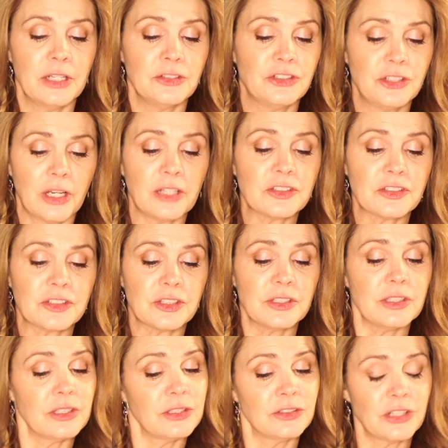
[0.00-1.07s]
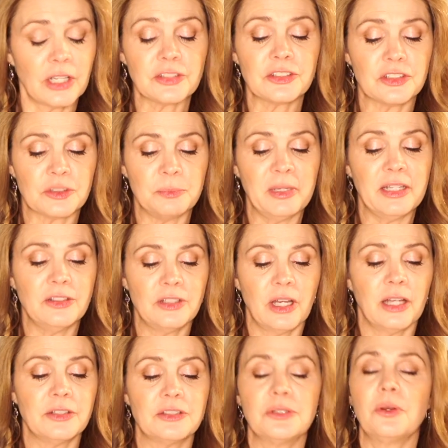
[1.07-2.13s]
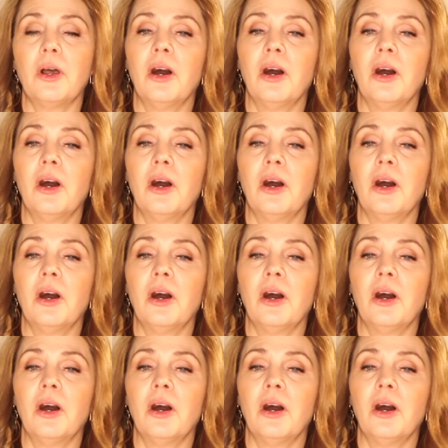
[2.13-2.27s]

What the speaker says: Justice being done to